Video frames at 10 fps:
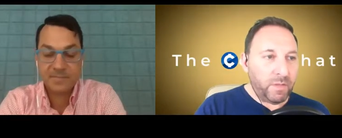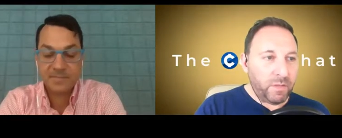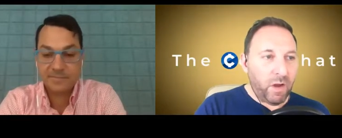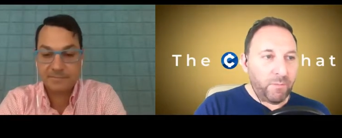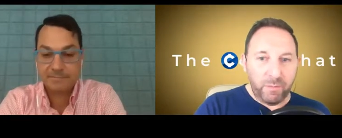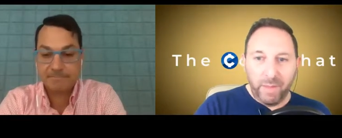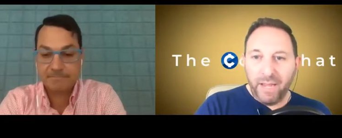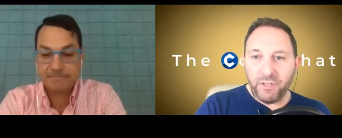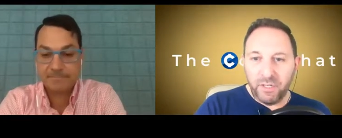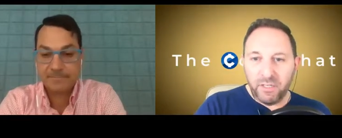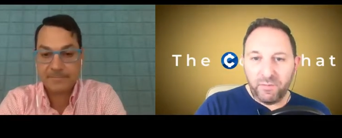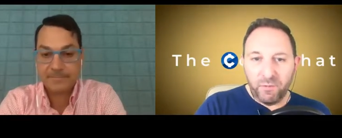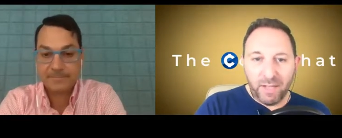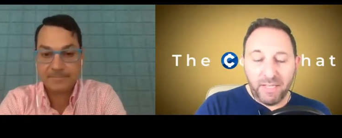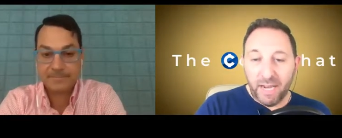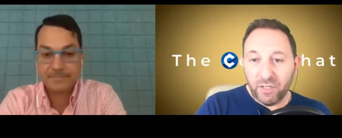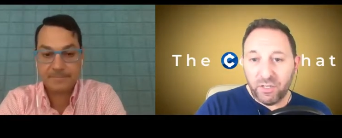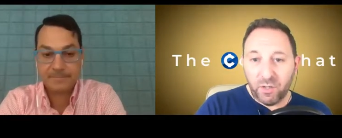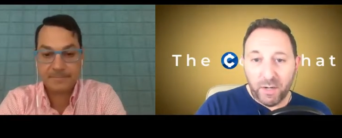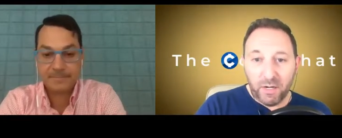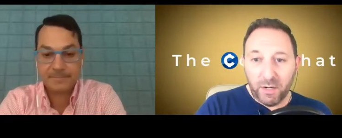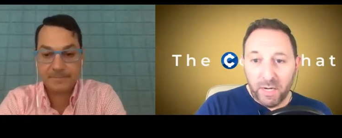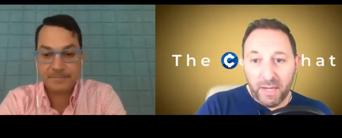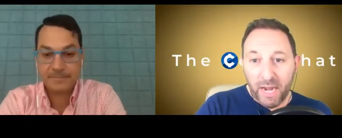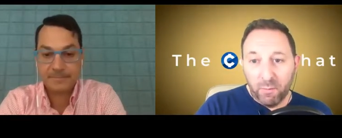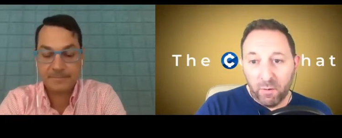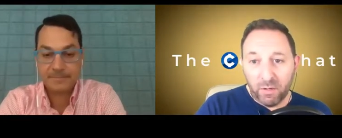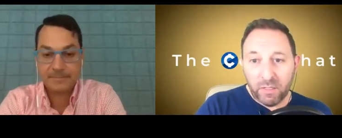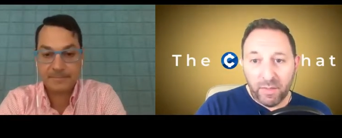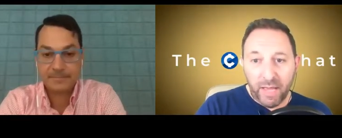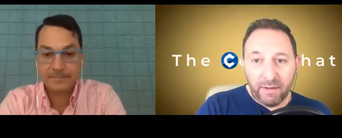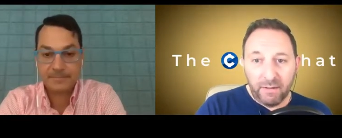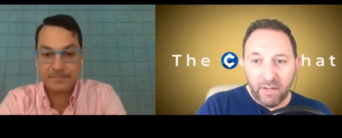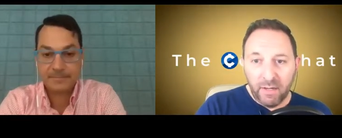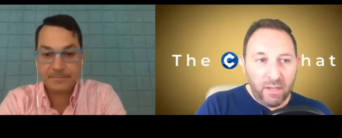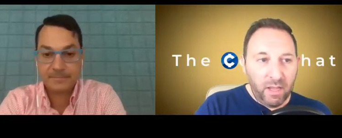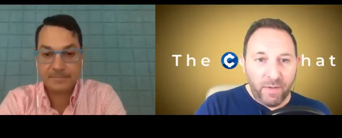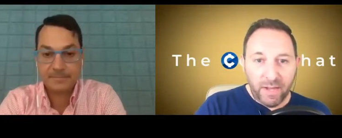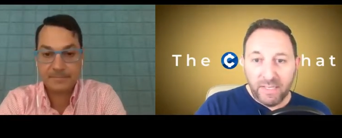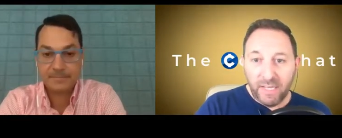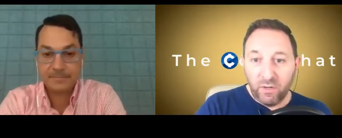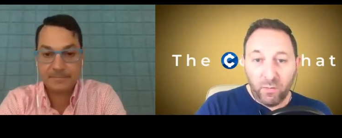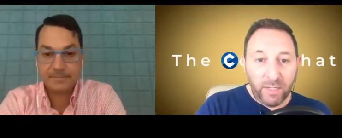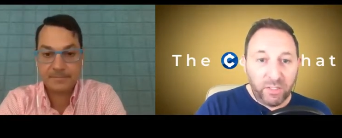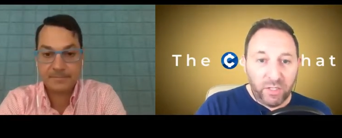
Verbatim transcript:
Speaker 1: confirmations of transactions going on in the network, so that if I send coins to